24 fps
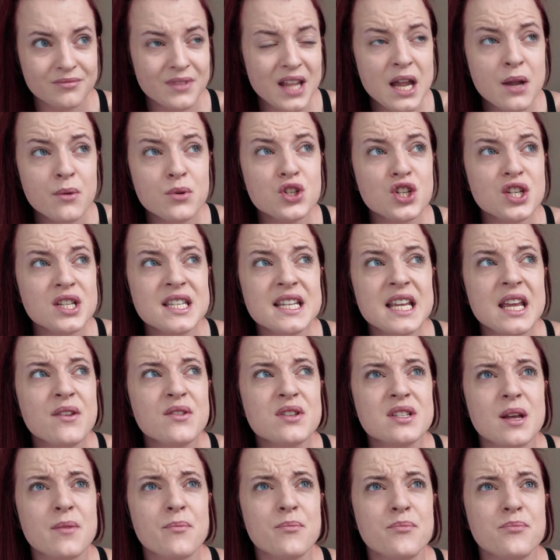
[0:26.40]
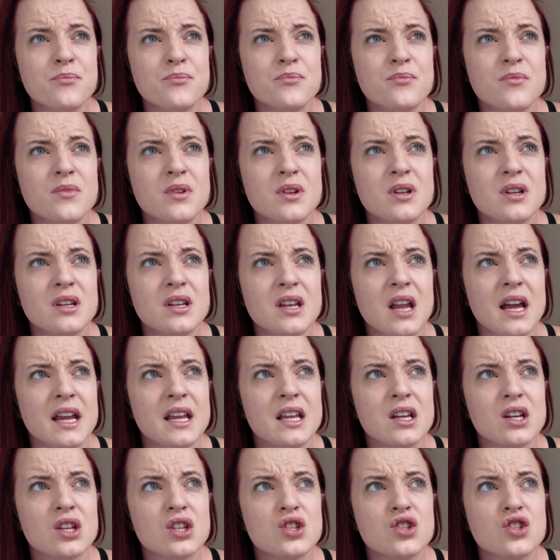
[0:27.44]
It was just to give some
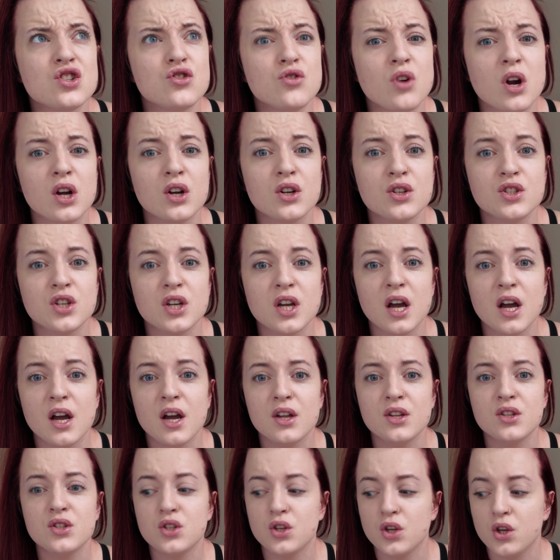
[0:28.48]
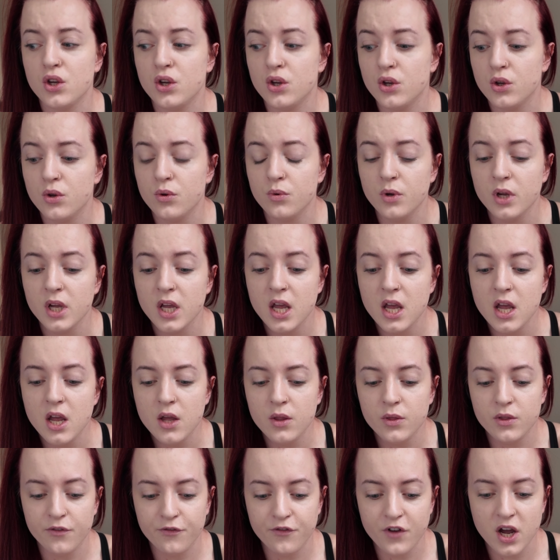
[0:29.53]
like structure to
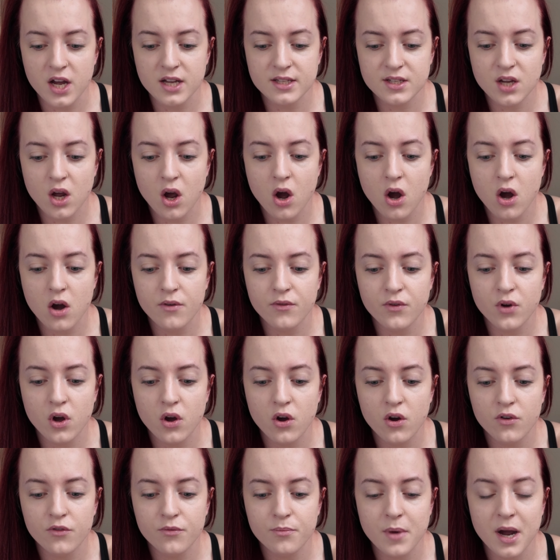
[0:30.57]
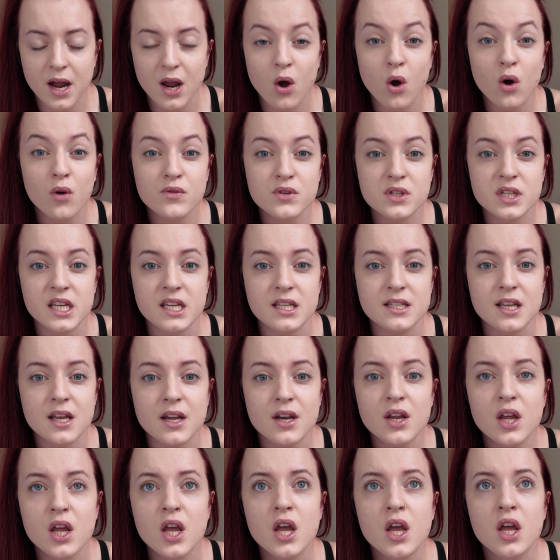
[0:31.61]
the first half of my off
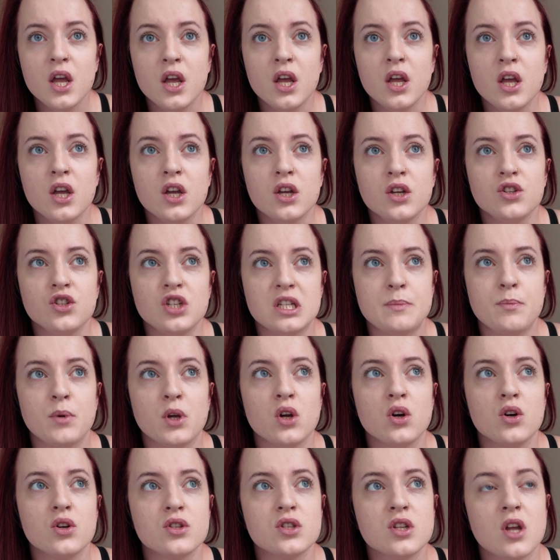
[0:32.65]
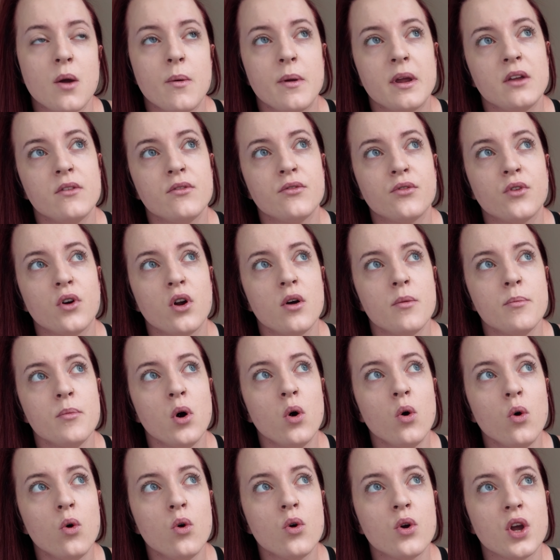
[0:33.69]
season, just because going from
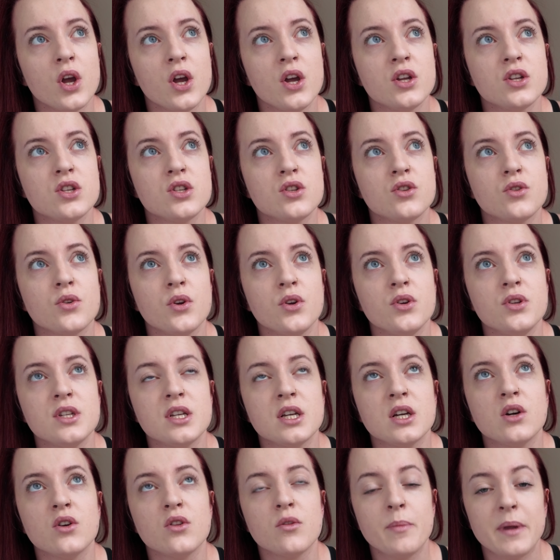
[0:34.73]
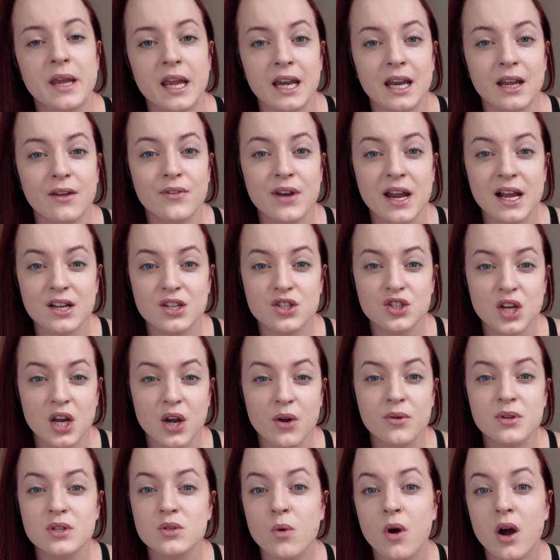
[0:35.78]
August through till the beginning of next
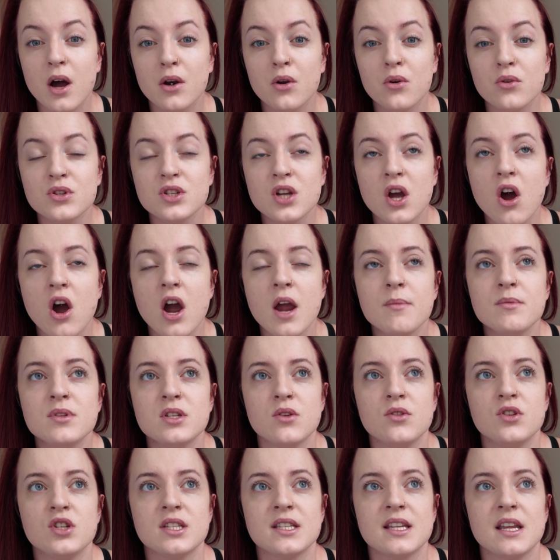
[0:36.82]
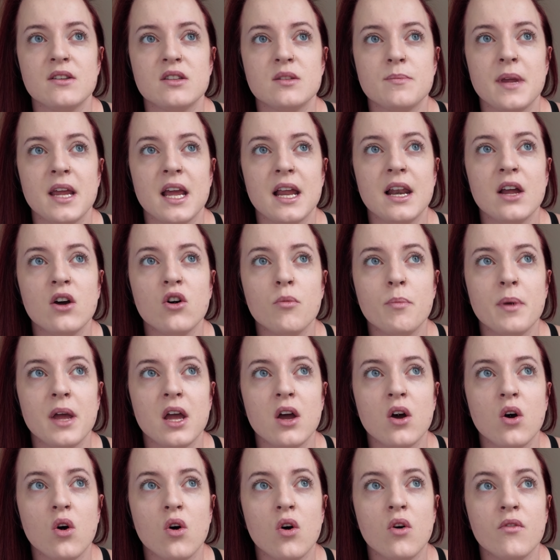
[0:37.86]
year is quite a long time. So it just gives me a little
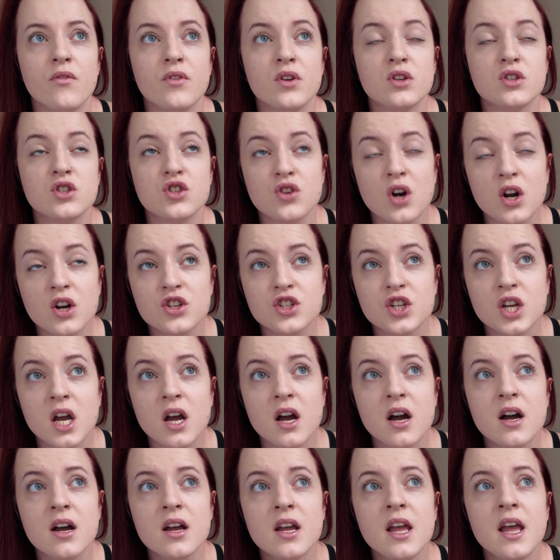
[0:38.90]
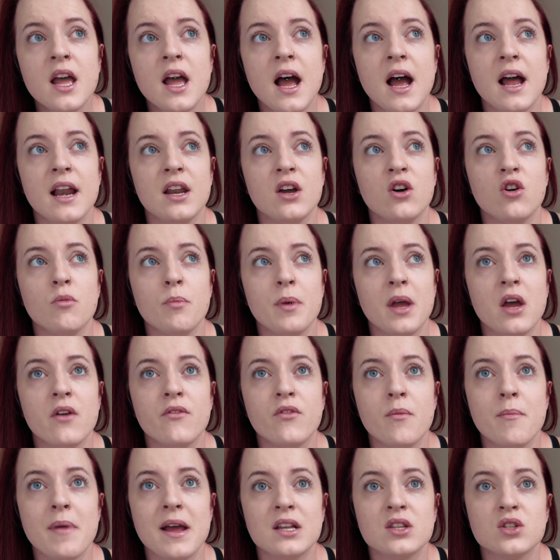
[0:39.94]
bit of structure, a little bit
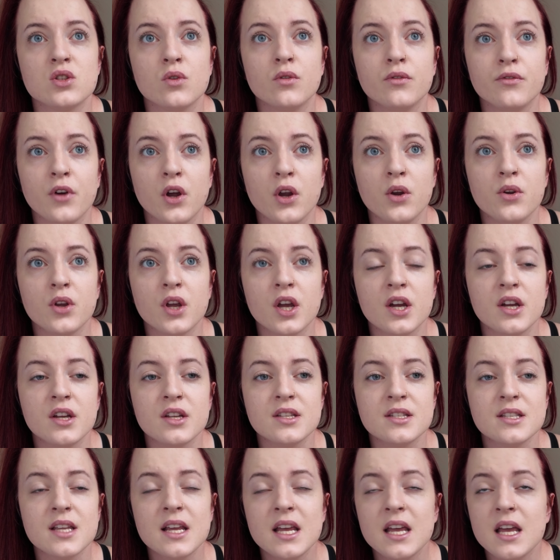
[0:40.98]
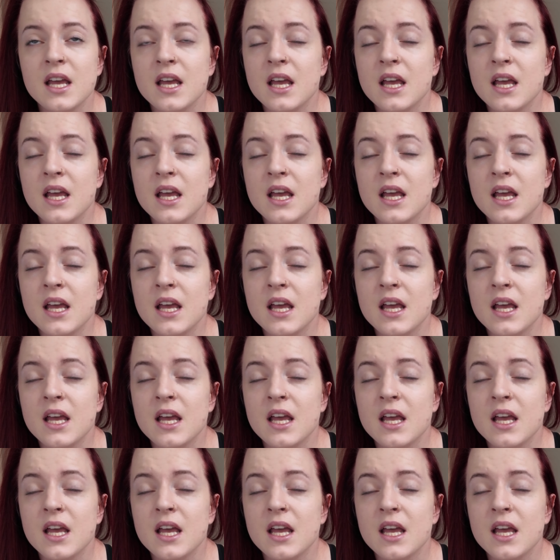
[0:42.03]
of a mental focus.